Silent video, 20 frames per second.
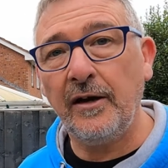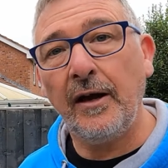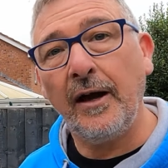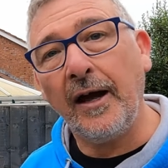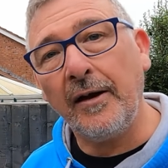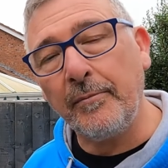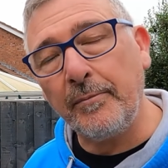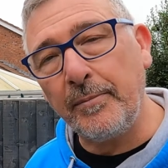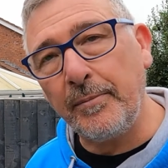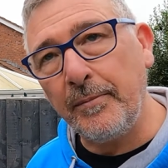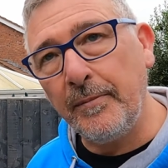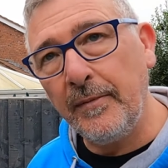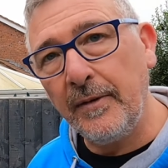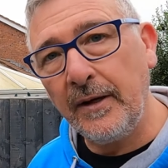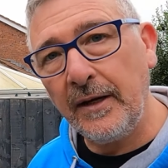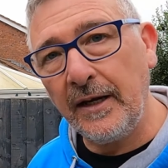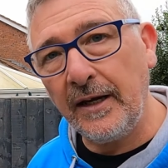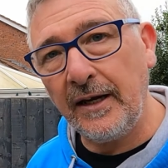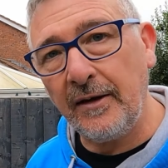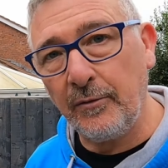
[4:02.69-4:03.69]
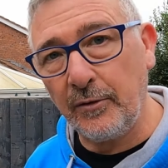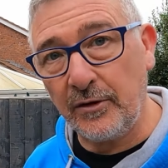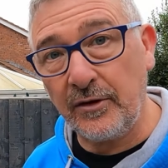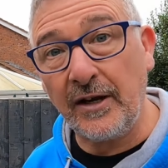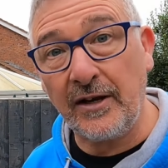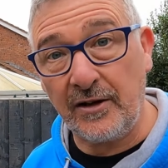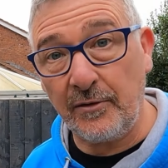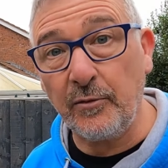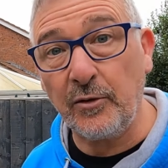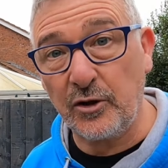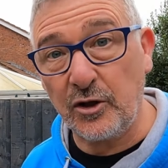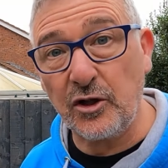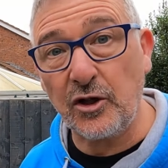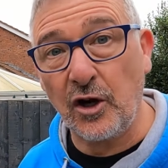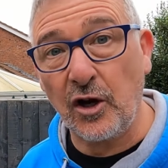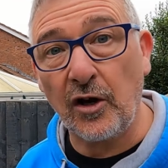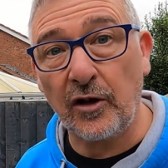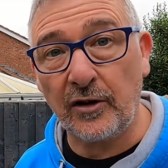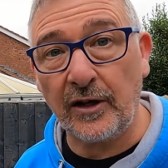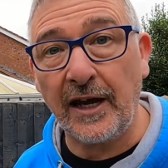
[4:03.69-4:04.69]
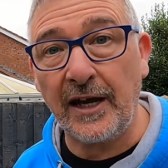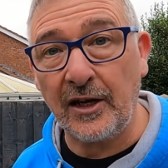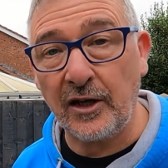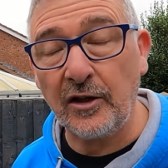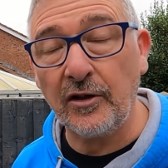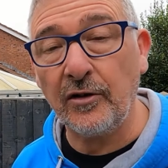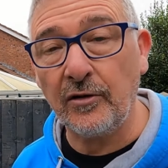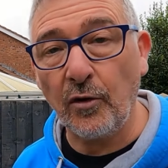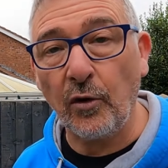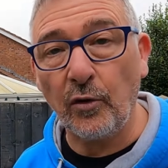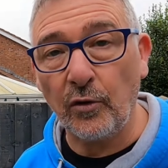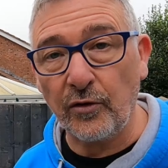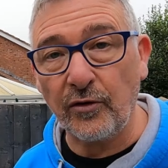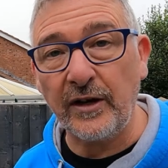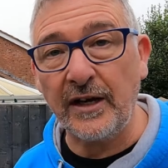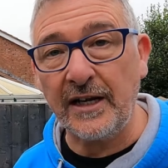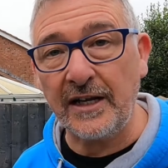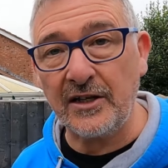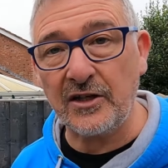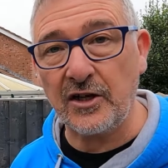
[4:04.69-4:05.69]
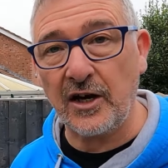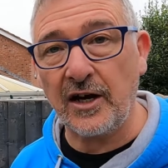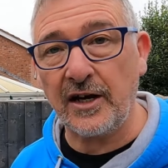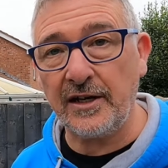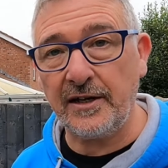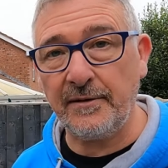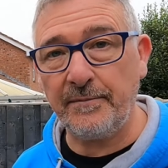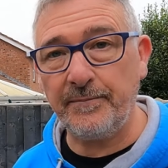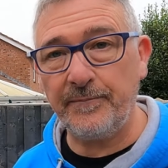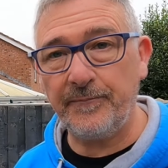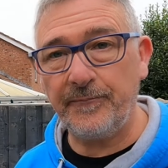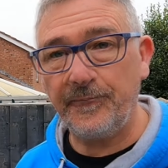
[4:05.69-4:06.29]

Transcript: and it would start getting all green inside.